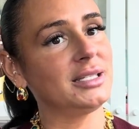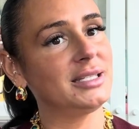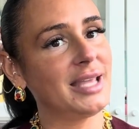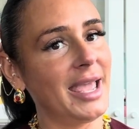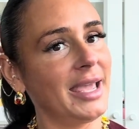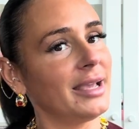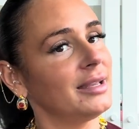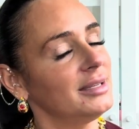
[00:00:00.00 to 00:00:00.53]

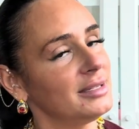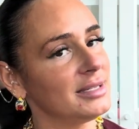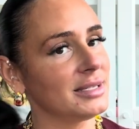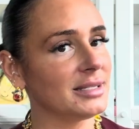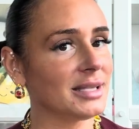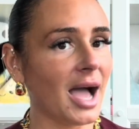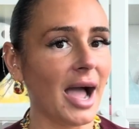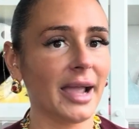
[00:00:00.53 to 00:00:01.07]
take
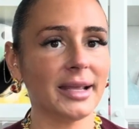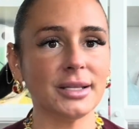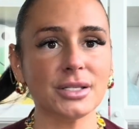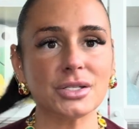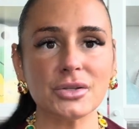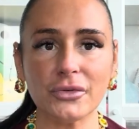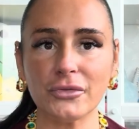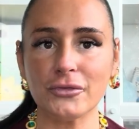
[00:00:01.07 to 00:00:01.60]

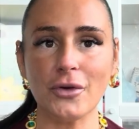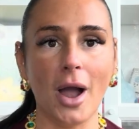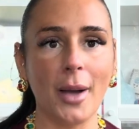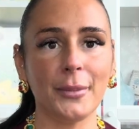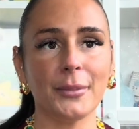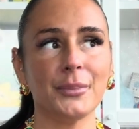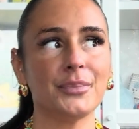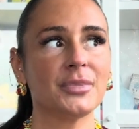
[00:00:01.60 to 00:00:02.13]
designs
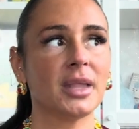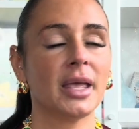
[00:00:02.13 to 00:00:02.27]
from